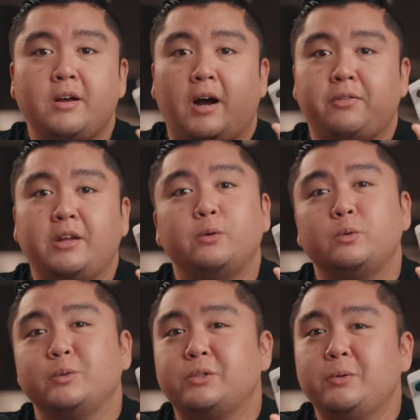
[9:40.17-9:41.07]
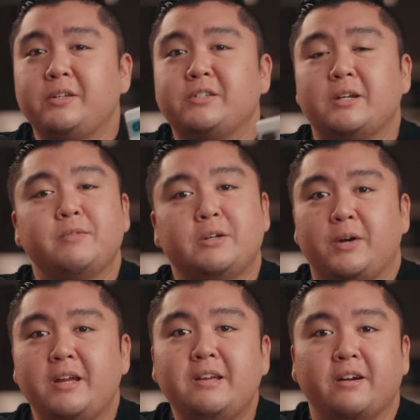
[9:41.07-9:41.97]
I think Google's doing something
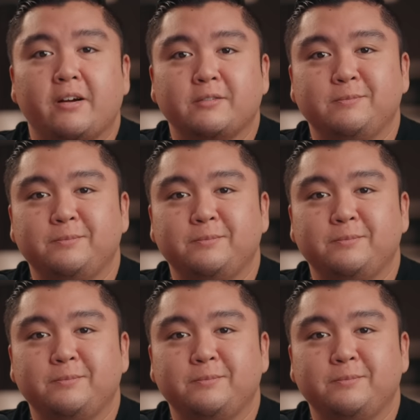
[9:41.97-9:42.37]
right here.